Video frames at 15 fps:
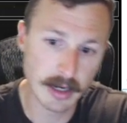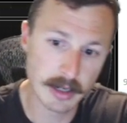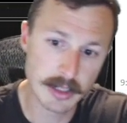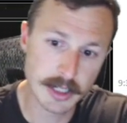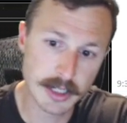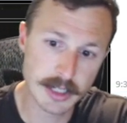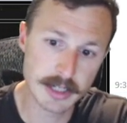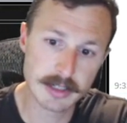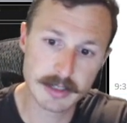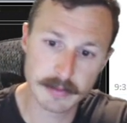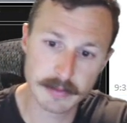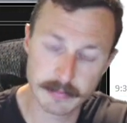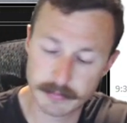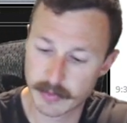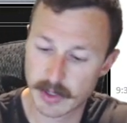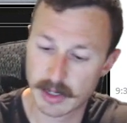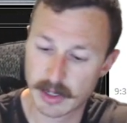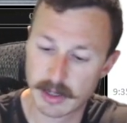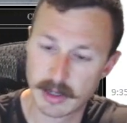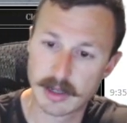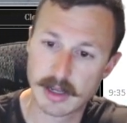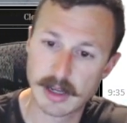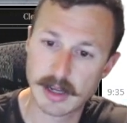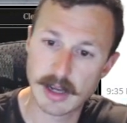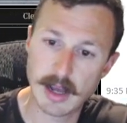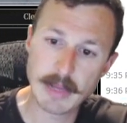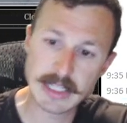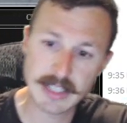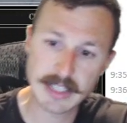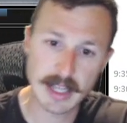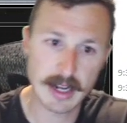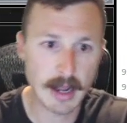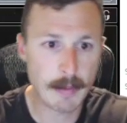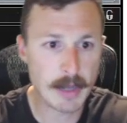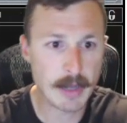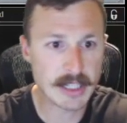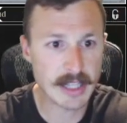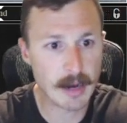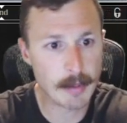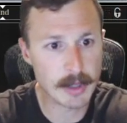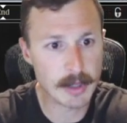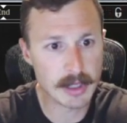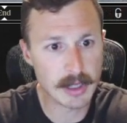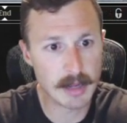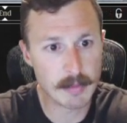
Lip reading: GG's. I messed that up at the end,